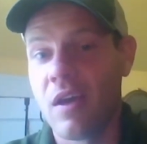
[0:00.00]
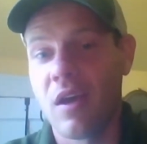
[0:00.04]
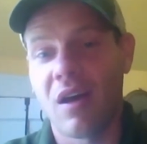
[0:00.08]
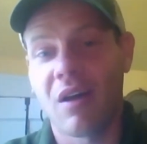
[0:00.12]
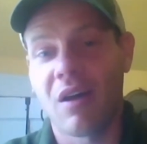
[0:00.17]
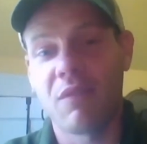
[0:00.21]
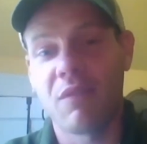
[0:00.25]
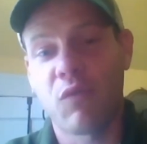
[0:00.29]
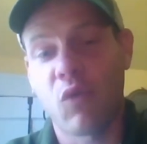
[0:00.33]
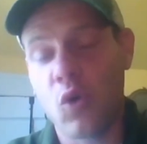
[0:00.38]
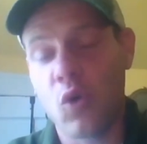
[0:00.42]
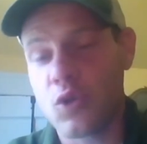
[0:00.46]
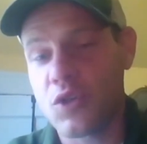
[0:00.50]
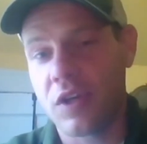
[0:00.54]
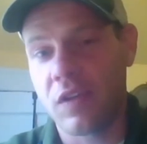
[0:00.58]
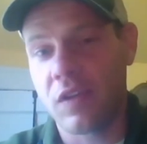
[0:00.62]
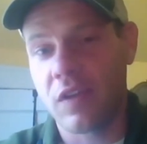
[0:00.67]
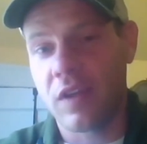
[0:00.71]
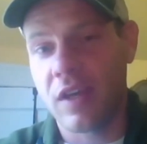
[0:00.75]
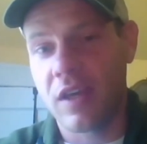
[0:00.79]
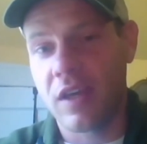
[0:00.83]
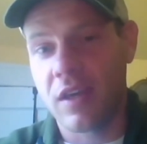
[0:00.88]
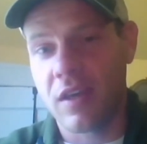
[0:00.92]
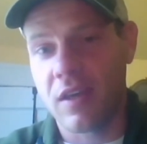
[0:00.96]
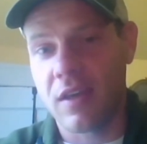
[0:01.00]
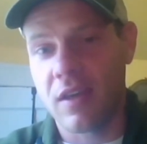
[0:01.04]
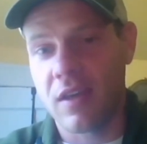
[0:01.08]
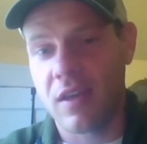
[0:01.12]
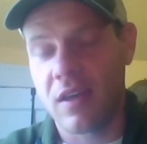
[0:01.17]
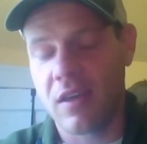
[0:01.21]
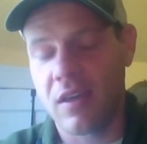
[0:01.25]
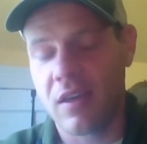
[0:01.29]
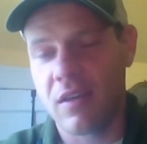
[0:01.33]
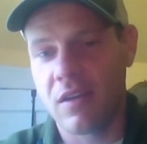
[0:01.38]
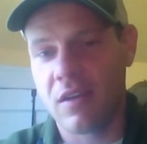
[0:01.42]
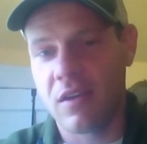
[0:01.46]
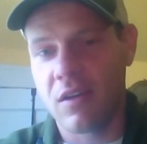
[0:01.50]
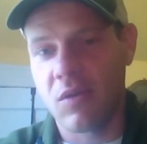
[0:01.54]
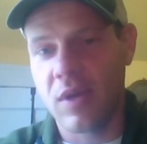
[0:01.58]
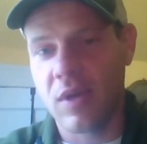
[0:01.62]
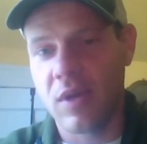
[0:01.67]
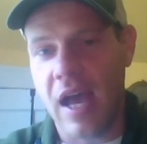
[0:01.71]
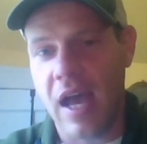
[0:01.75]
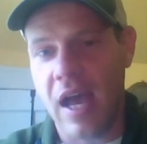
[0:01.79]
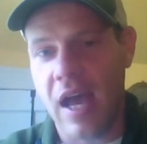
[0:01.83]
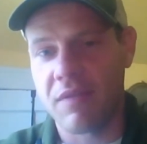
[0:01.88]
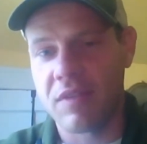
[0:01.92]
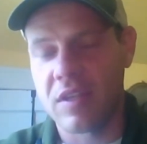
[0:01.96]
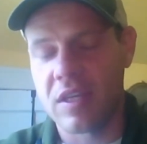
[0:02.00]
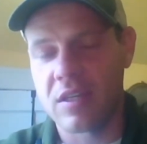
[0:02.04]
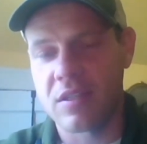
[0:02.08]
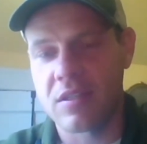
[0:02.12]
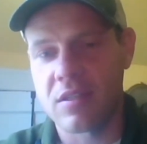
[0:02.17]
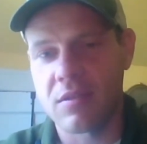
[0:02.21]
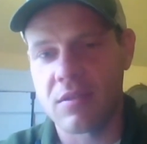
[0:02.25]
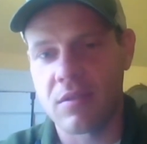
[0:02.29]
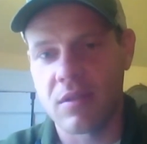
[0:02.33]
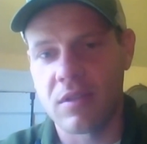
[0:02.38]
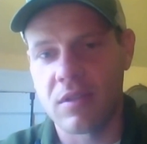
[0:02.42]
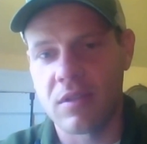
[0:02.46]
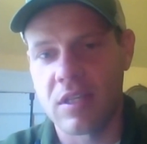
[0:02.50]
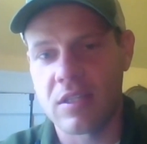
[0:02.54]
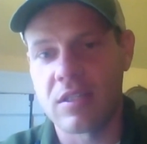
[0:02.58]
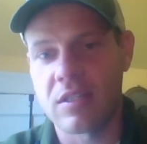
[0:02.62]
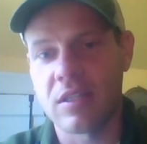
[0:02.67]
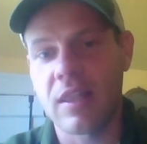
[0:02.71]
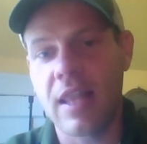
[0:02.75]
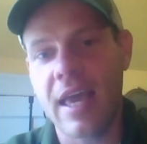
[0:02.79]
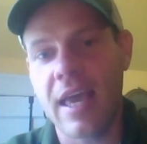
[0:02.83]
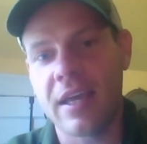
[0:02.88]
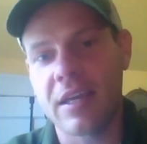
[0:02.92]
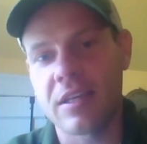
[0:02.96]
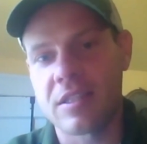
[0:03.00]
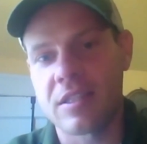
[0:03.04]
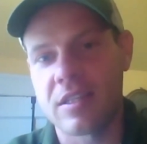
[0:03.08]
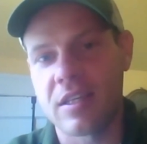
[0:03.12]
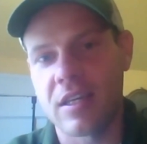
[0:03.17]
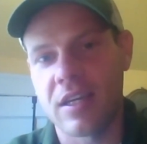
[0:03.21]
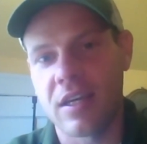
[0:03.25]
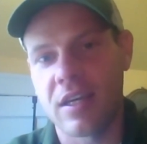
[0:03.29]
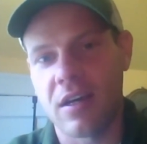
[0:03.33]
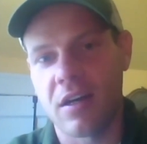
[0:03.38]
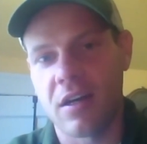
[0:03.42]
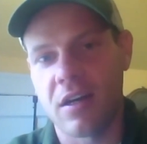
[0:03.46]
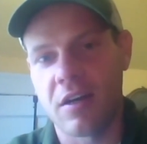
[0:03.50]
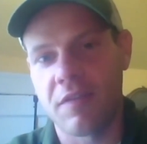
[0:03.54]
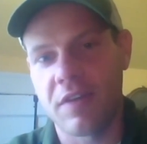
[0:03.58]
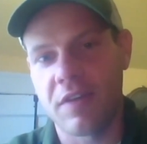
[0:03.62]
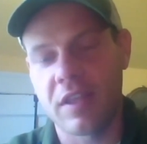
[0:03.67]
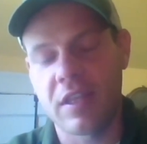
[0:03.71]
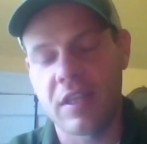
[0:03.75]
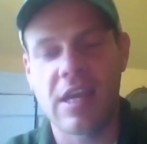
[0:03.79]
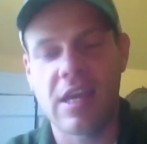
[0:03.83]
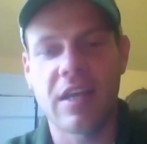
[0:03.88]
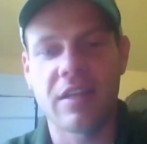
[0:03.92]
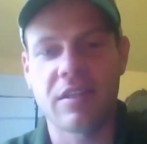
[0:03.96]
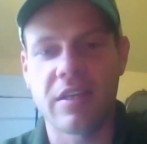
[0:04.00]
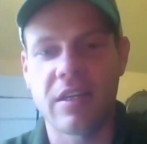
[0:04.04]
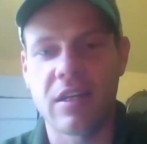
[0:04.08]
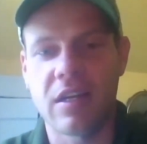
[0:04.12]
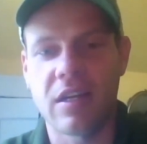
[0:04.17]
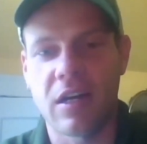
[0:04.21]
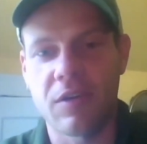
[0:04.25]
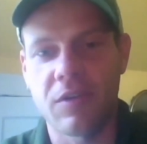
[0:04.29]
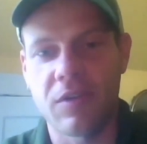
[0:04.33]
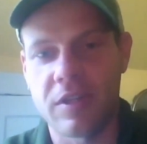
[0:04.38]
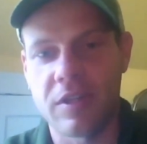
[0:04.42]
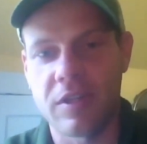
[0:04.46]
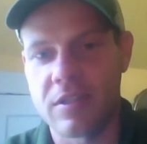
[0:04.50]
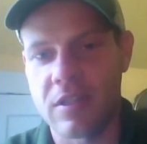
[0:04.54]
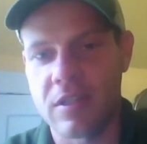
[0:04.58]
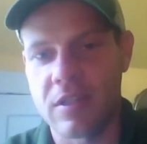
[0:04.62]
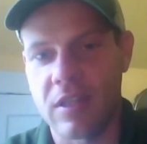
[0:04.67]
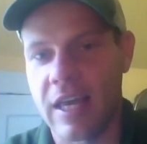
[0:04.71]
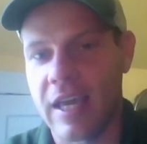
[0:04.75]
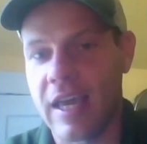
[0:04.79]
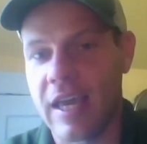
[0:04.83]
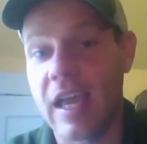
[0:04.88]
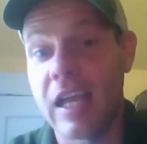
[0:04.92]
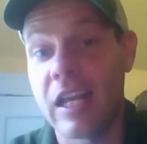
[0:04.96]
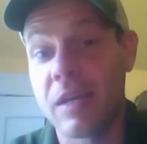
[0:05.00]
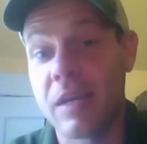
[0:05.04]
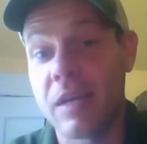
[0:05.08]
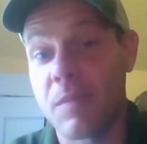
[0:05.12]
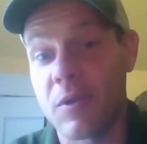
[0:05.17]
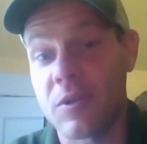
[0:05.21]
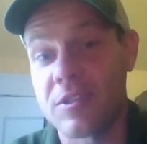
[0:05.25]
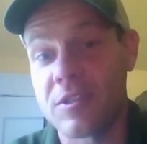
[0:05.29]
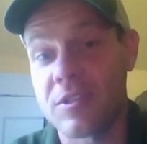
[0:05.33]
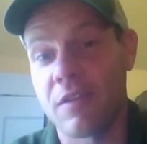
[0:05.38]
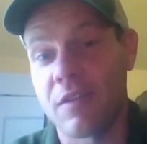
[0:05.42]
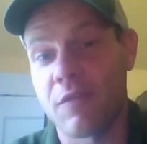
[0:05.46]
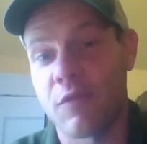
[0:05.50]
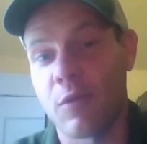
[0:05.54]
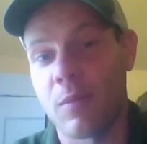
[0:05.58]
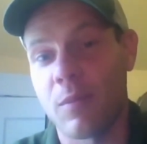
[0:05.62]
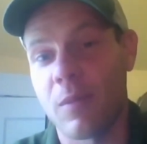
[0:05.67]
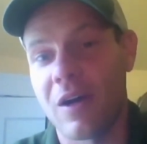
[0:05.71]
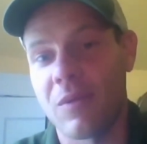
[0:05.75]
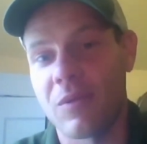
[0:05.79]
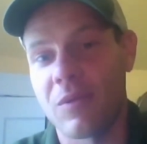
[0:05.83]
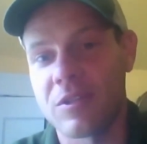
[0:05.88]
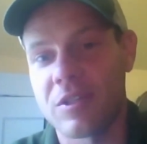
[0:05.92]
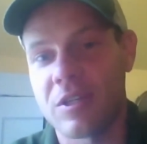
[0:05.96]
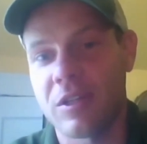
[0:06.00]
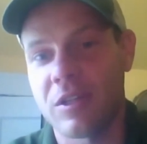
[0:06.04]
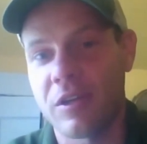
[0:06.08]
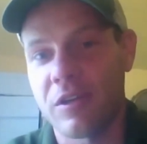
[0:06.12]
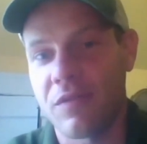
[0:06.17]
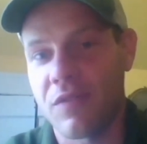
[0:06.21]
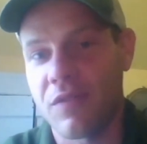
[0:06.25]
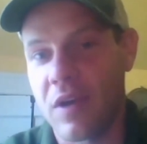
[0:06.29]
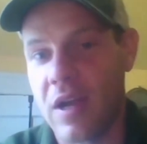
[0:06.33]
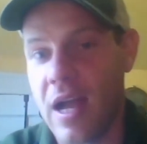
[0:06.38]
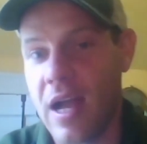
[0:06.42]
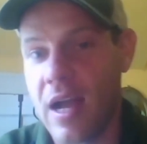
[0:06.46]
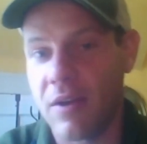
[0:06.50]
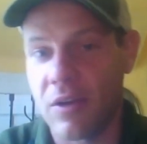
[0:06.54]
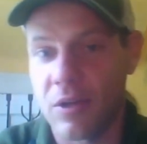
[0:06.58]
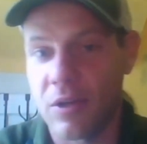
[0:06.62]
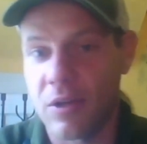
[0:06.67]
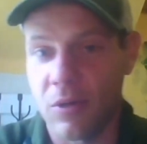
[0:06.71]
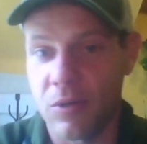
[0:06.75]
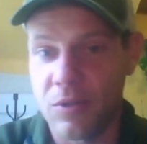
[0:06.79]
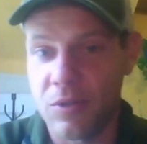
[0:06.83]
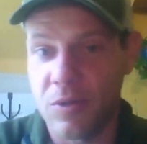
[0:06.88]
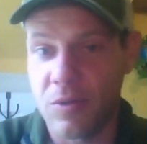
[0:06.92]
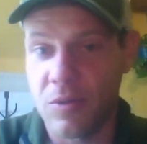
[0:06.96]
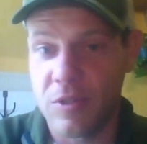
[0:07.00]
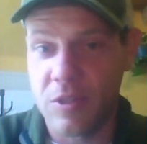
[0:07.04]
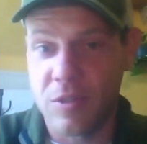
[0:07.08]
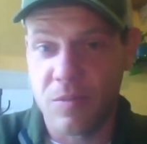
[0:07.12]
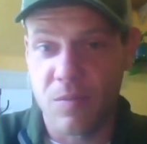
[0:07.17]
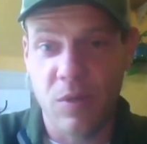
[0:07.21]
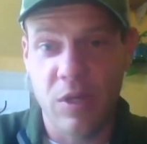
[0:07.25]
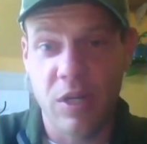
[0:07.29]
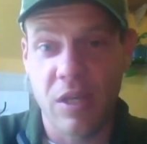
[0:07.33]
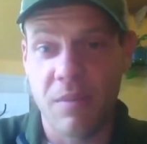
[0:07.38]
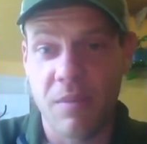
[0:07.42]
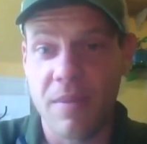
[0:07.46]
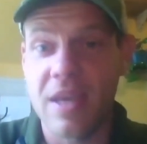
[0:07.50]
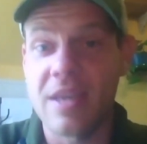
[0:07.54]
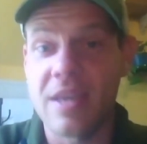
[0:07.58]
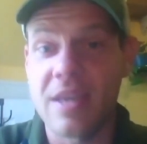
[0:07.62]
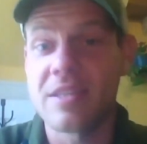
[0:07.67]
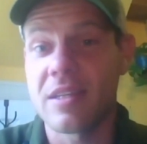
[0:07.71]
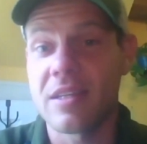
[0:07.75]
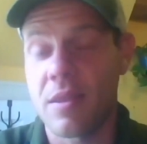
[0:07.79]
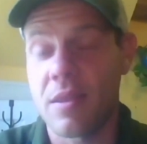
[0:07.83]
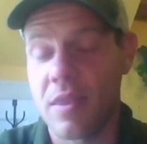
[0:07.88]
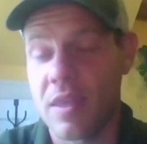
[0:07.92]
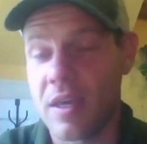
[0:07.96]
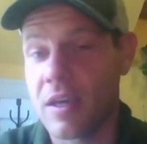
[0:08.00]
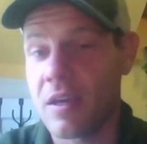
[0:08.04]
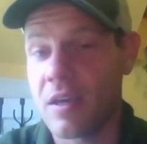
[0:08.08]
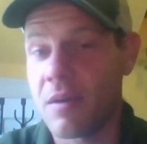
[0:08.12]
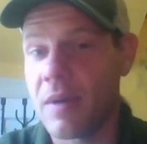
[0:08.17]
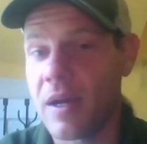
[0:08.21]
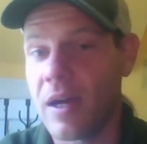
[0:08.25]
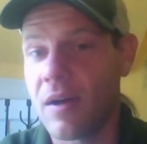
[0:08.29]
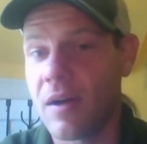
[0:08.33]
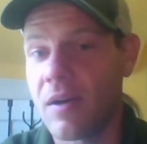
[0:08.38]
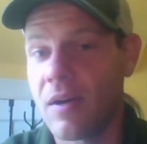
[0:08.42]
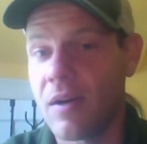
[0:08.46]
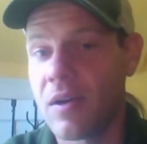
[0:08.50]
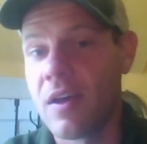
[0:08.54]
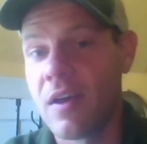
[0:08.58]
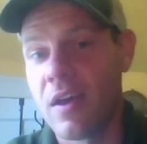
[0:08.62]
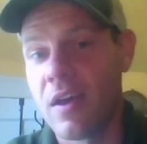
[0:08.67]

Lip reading: Unfortunately, we have this legacy of, in the 1800s, like 80% of Vermont was cleared for agriculture, which is pretty amazing to think about.